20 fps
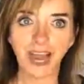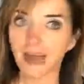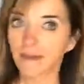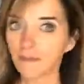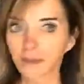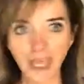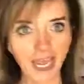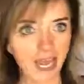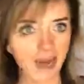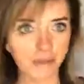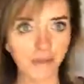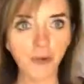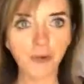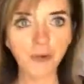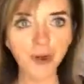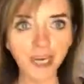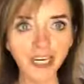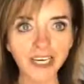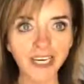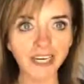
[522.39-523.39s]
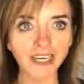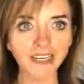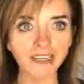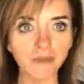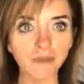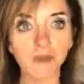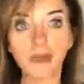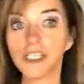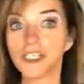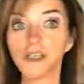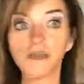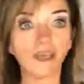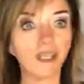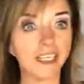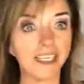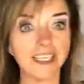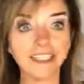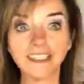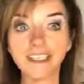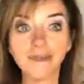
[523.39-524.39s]
camera ready, which
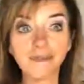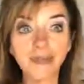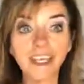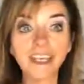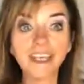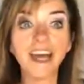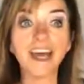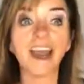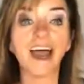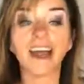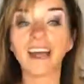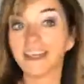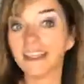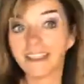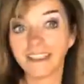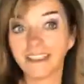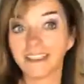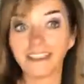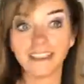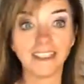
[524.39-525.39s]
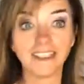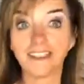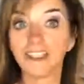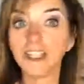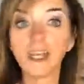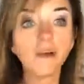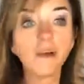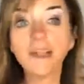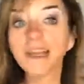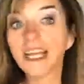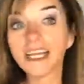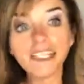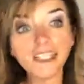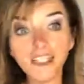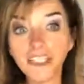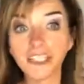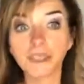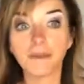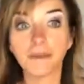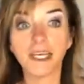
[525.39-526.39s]
is something that it's, you know what, that's
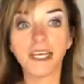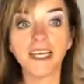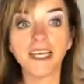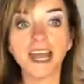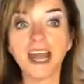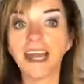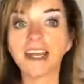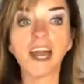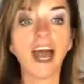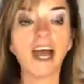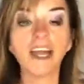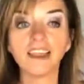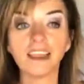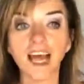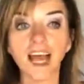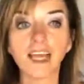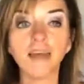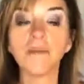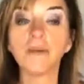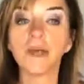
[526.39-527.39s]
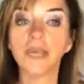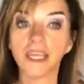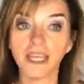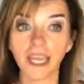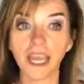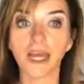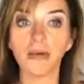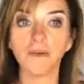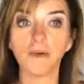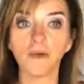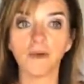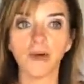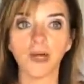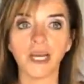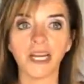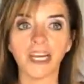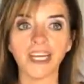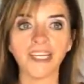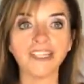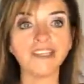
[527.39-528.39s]
just me, and I like being camera
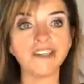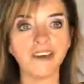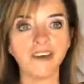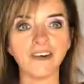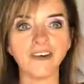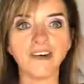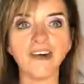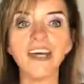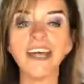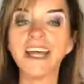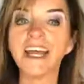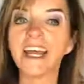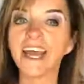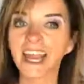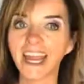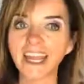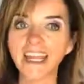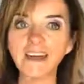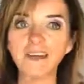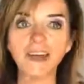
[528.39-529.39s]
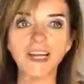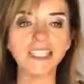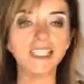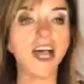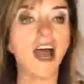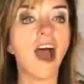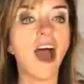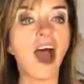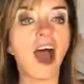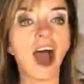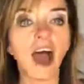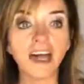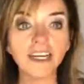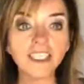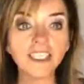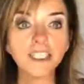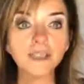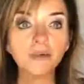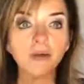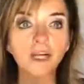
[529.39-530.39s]
ready. So anyways, I
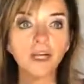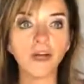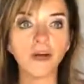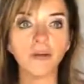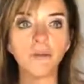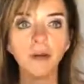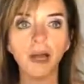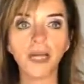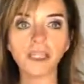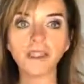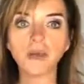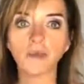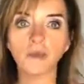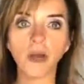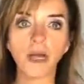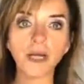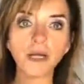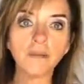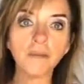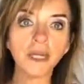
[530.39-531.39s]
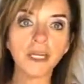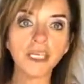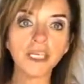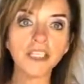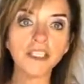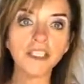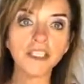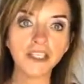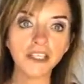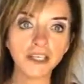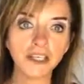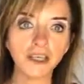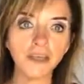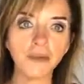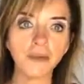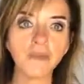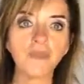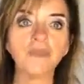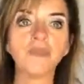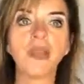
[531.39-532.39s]
just want to go back to recommending to
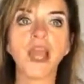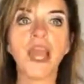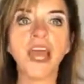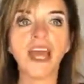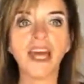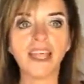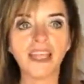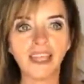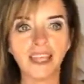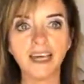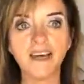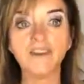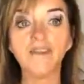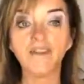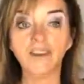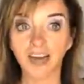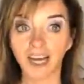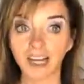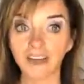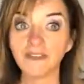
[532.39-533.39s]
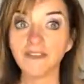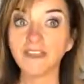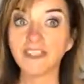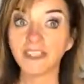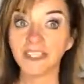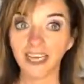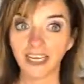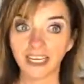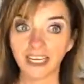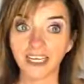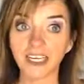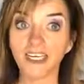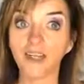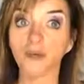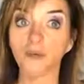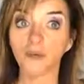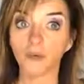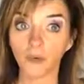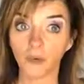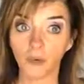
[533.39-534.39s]
you the 5-second
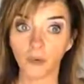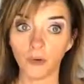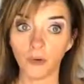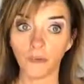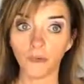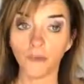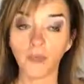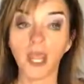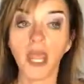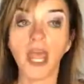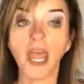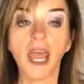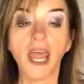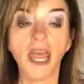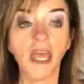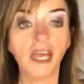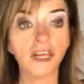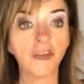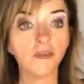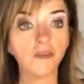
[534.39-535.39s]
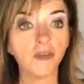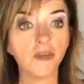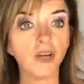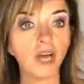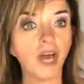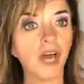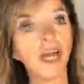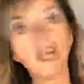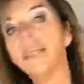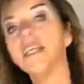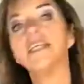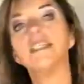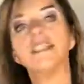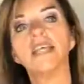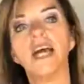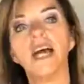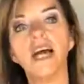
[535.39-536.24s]
rule. And if you guys